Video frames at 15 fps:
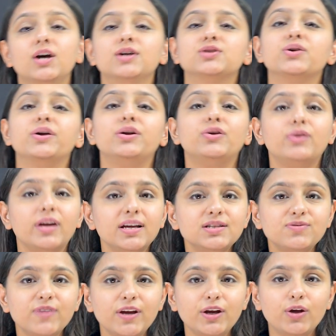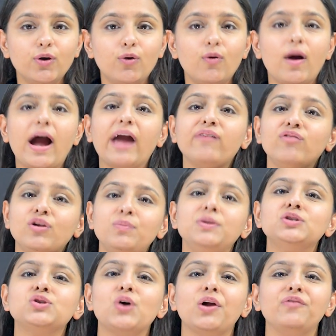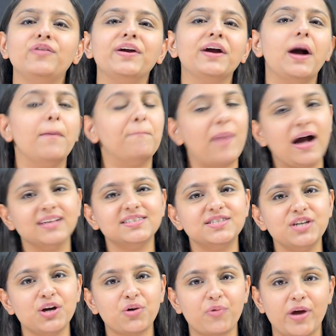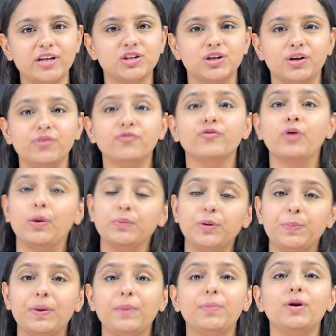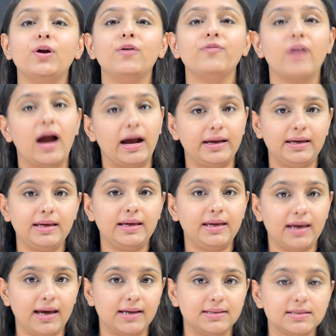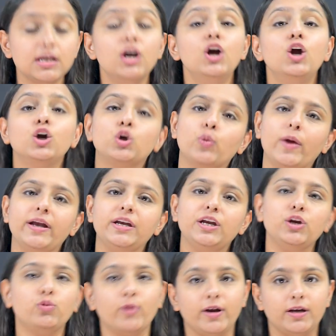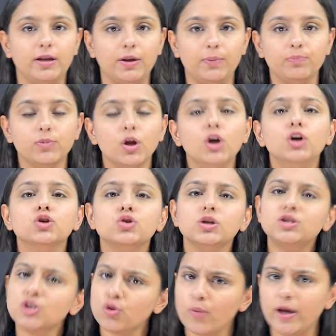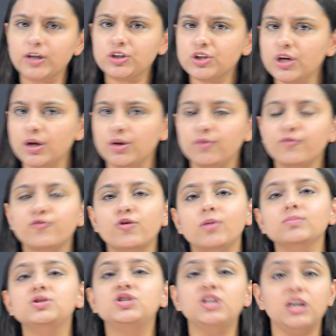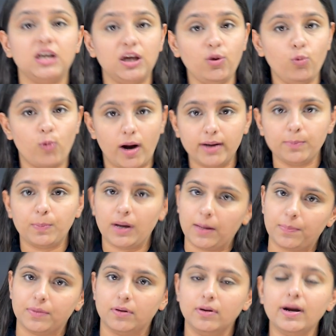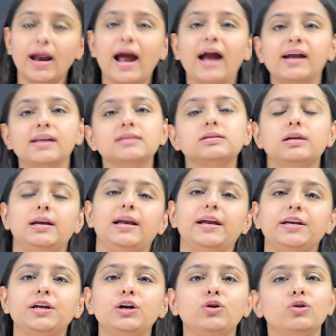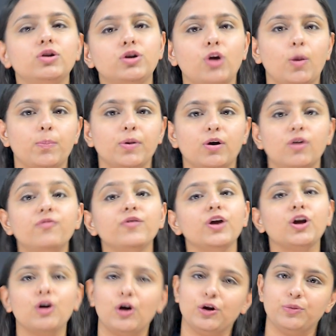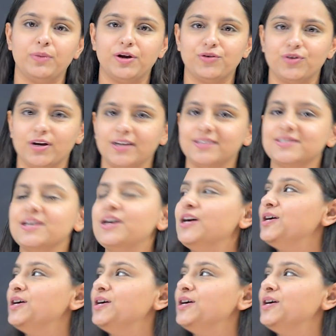So in today's video, I will be solving a past year question from the paper of IES 2020. So it's a question from GE-1 paper and is related to the topic of econometrics.